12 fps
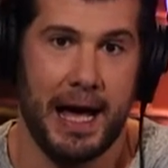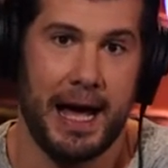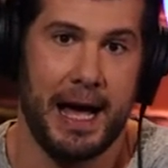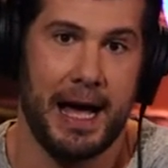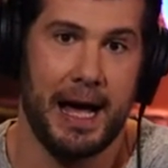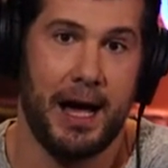
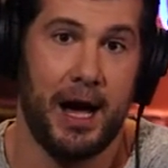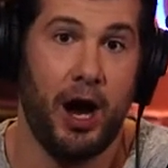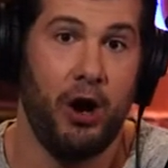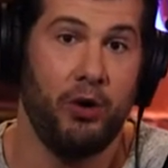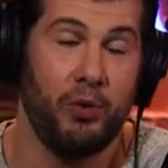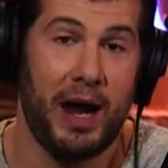
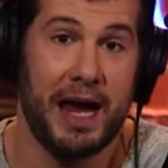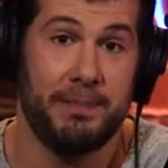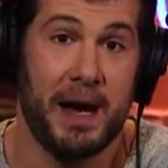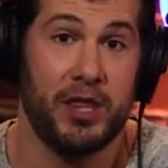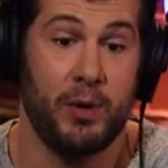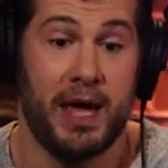All right.
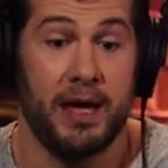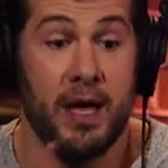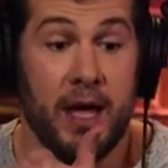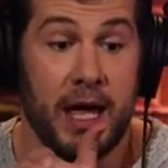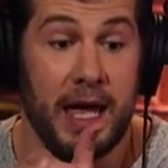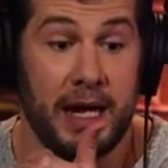By the way,
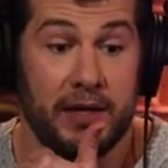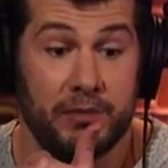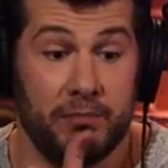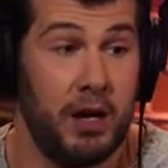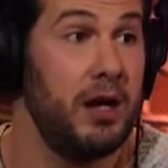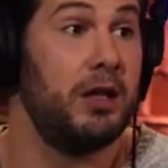it
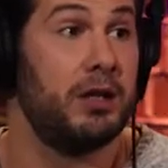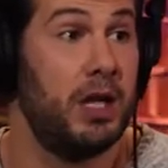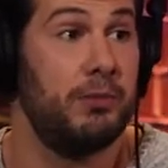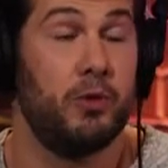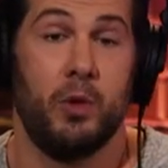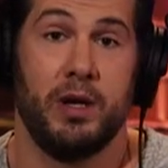is Mug
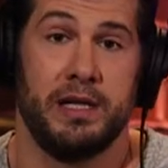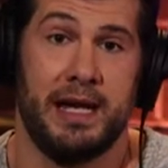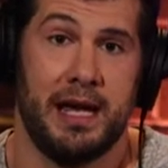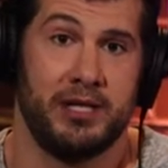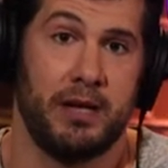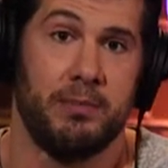Club Quarantine.
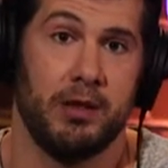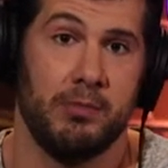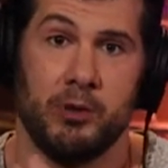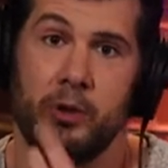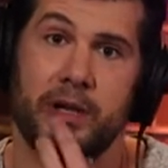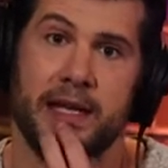Hashtag Mug
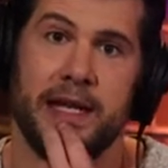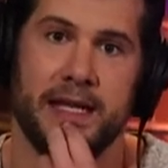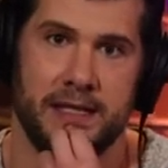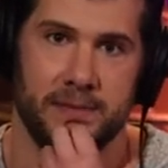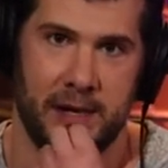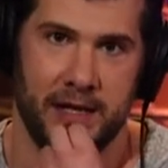Club Quarantine
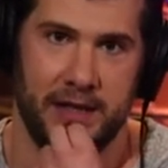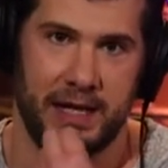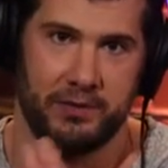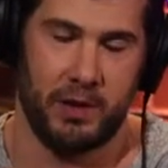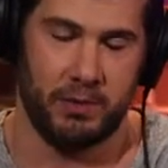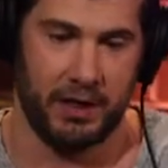is the month.
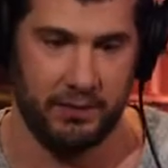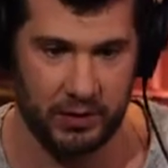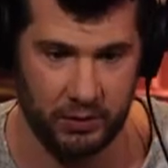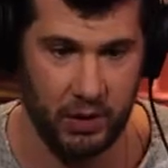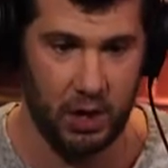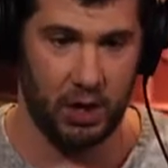That's why we're
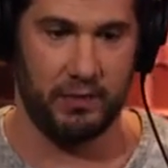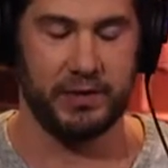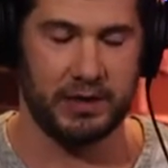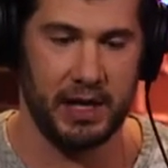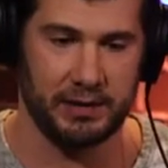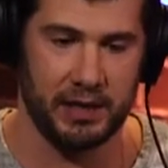giving you all of
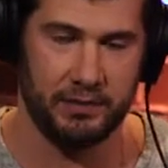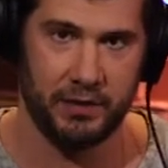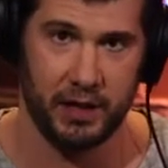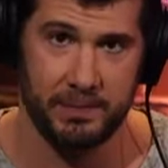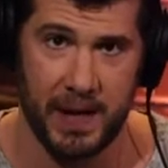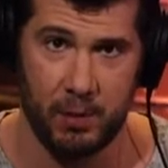this content in
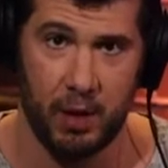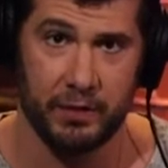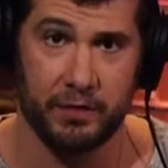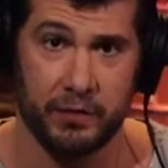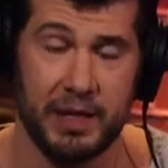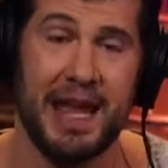front of the paywall
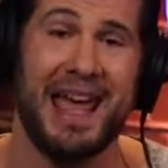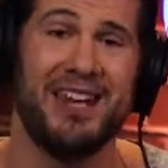for free.